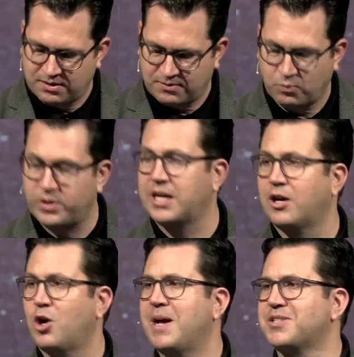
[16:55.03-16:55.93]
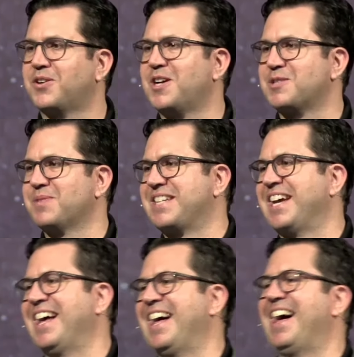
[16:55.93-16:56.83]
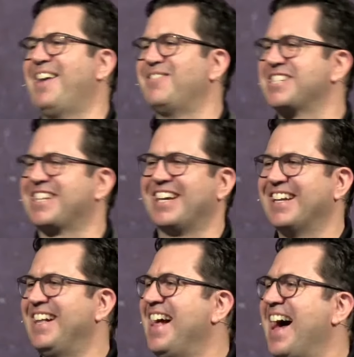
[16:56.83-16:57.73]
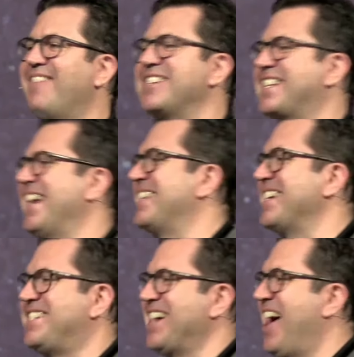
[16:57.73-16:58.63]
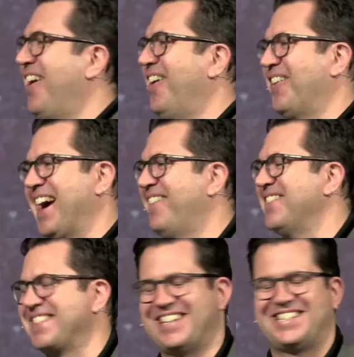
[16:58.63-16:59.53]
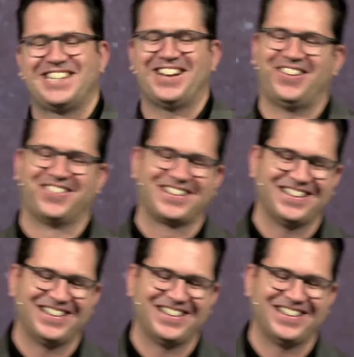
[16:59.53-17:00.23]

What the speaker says: when you get home, ask your husbands. I'm just kidding. It's a joke. It's a joke.